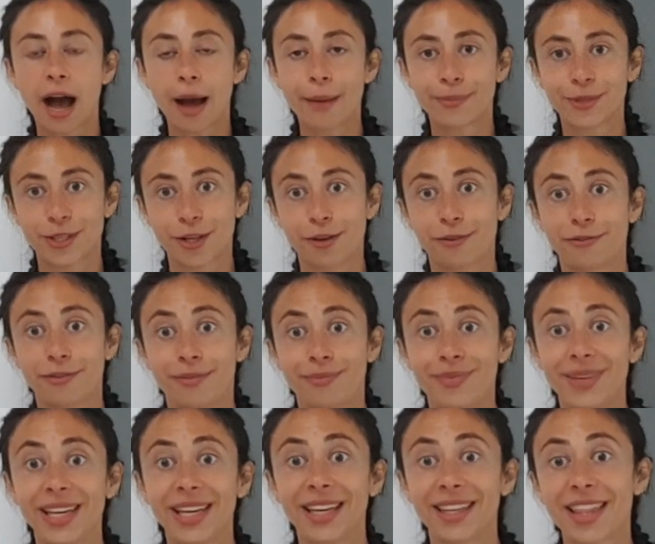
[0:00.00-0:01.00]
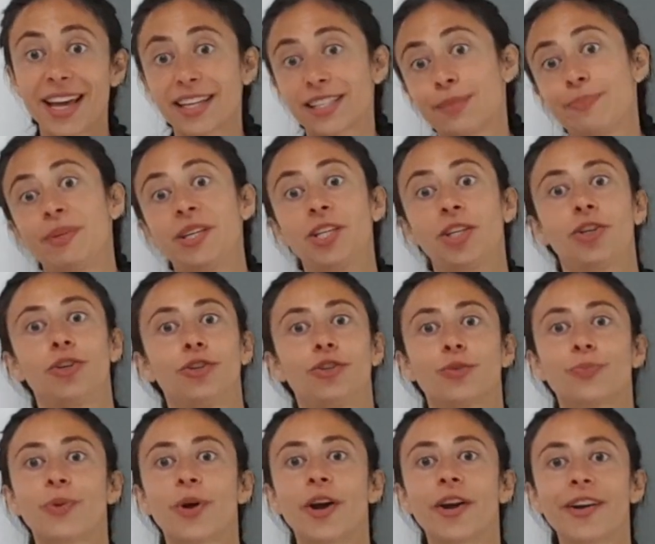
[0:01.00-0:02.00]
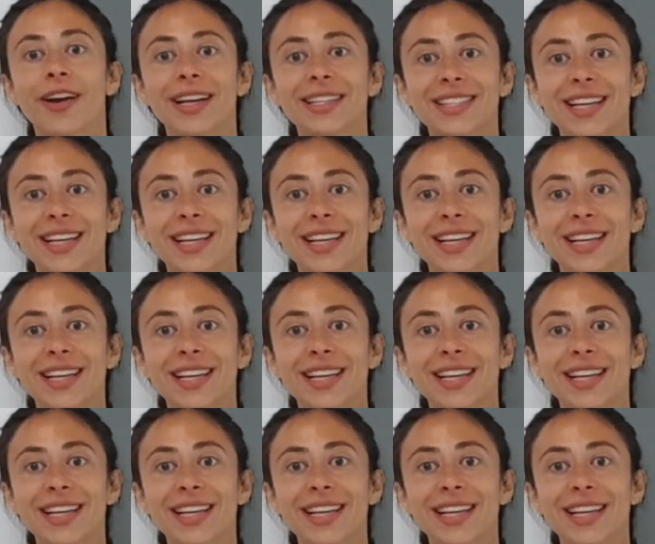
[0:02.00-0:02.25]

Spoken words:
So for me, that's been huge progress.